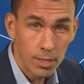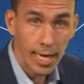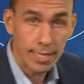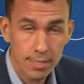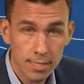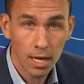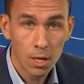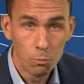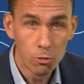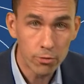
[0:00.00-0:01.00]
gets uh,
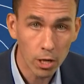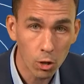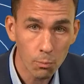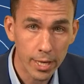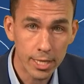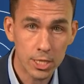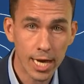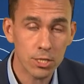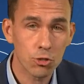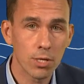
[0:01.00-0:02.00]
moved along by the
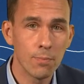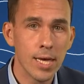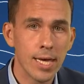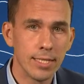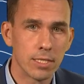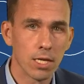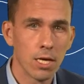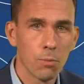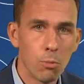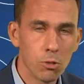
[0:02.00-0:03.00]
jet stream
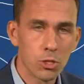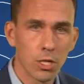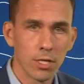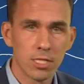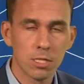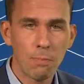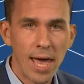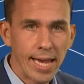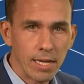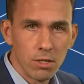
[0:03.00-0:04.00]
into Portugal and
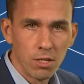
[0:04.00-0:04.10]
Spain,